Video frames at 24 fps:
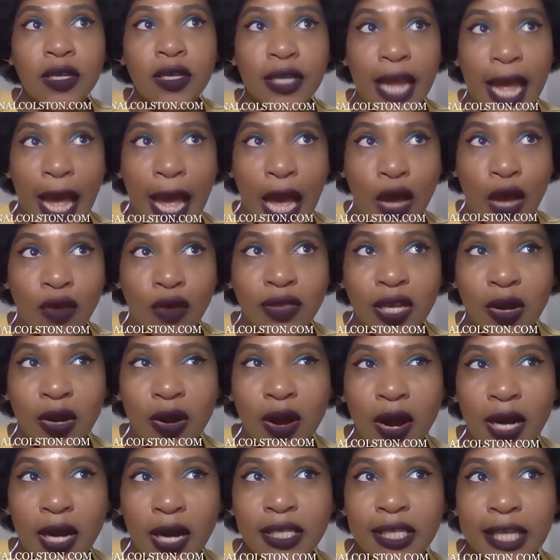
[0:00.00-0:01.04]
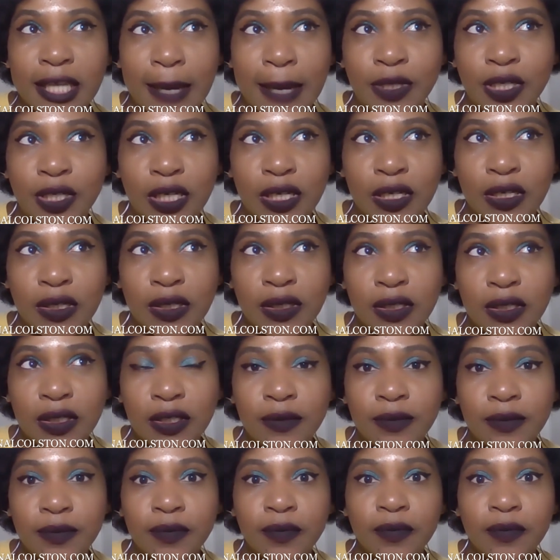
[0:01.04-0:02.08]
Now, there are
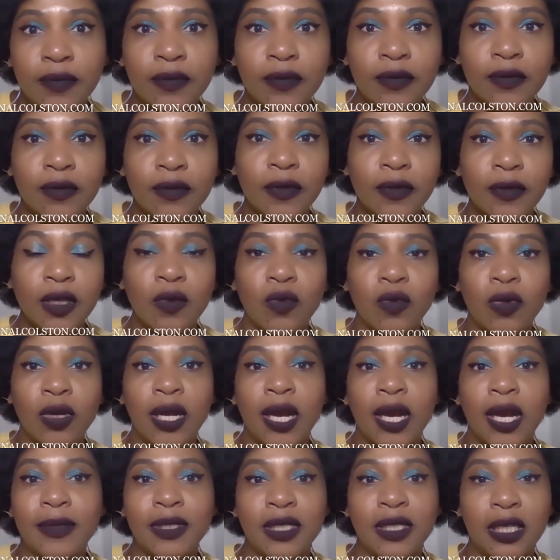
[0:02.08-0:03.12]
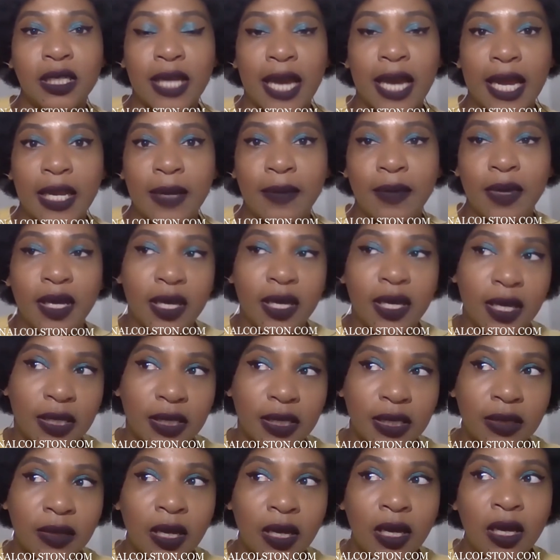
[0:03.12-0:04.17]
exceptions when it comes to lighting,
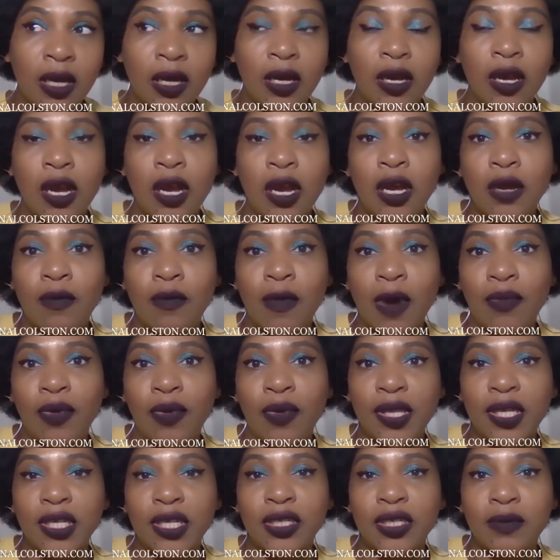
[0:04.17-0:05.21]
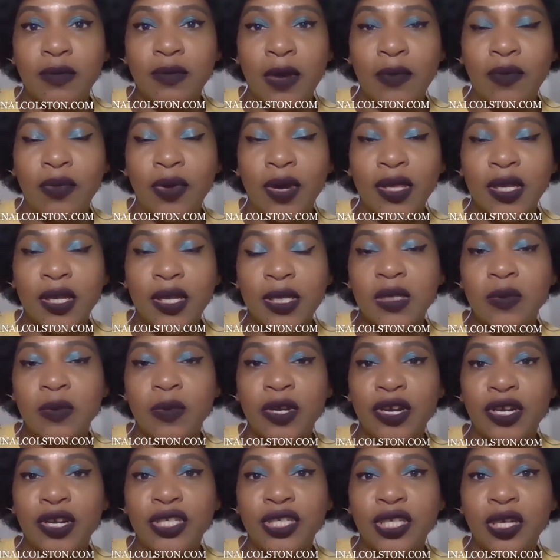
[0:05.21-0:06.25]
because my brother in
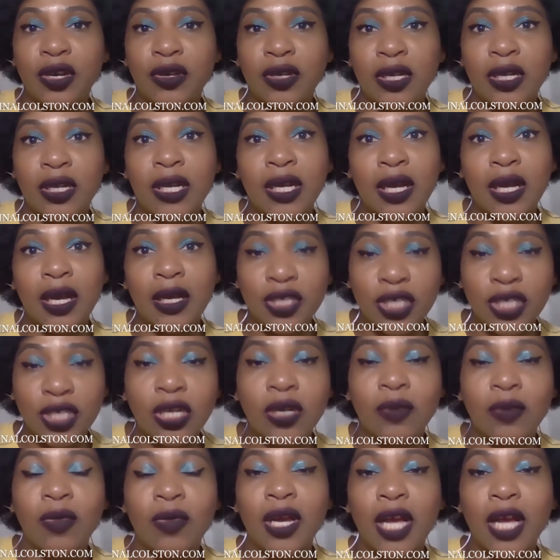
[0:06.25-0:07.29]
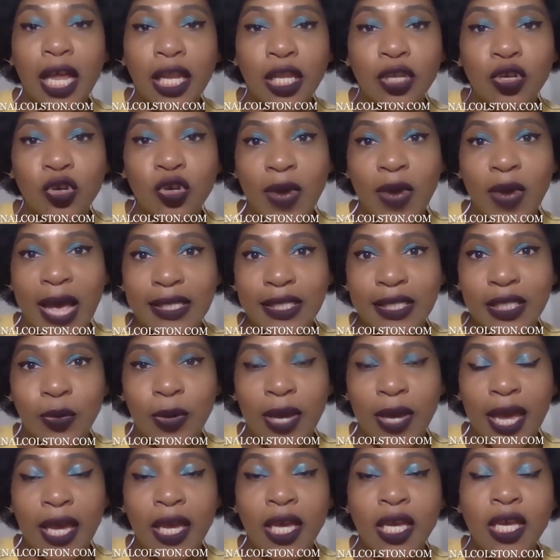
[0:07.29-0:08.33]
spirit, Sheldon McCullough, who passed
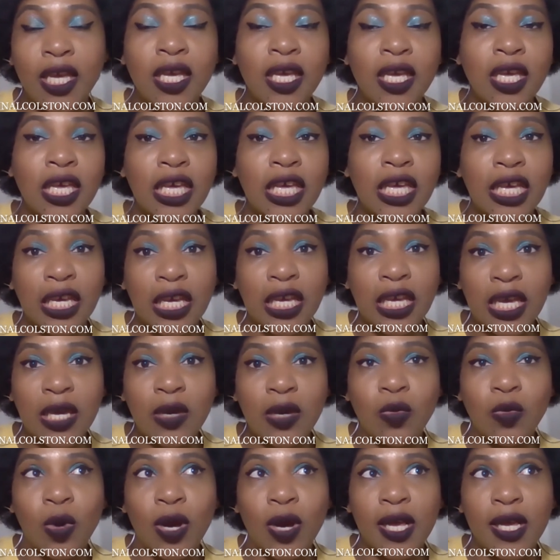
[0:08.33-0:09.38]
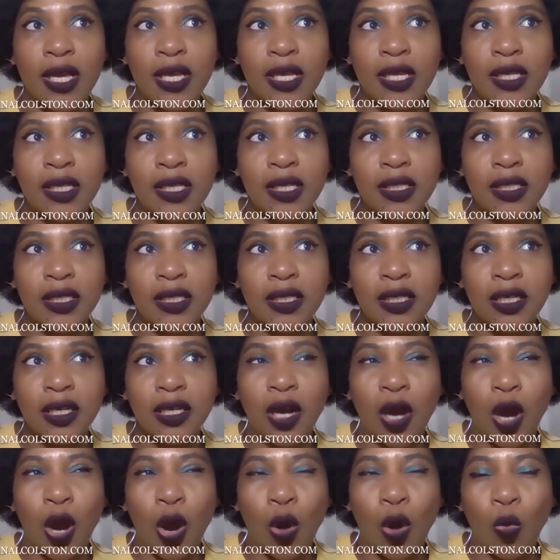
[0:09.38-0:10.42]
away, he was
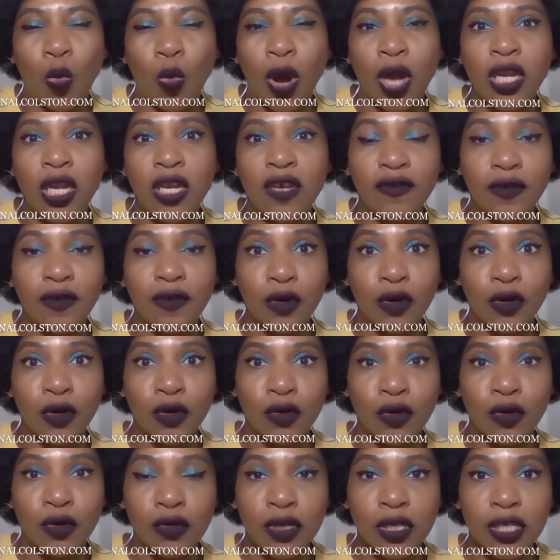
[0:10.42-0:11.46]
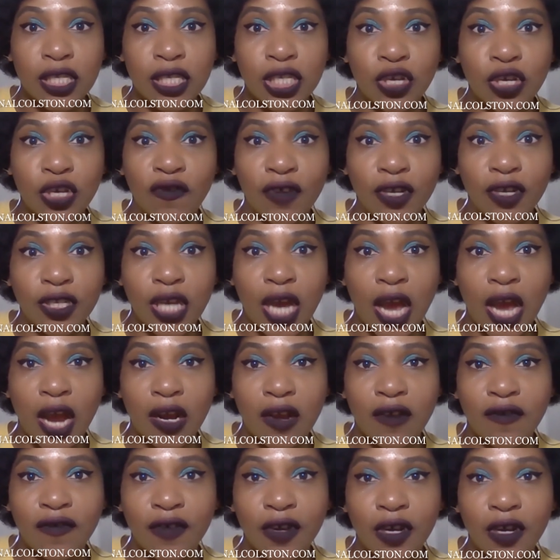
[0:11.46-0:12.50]
a wonderful still
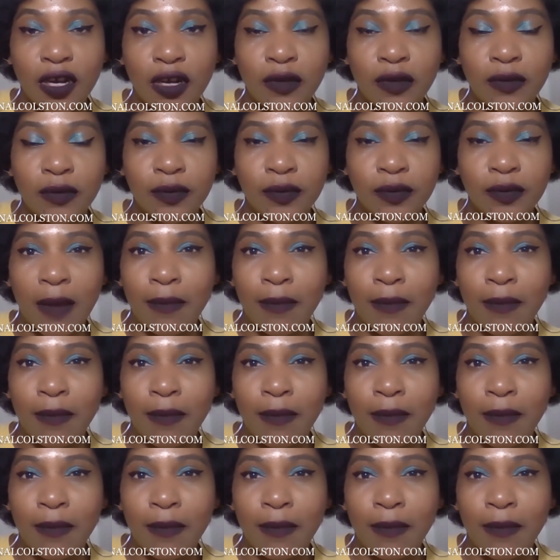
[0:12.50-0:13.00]
photographer.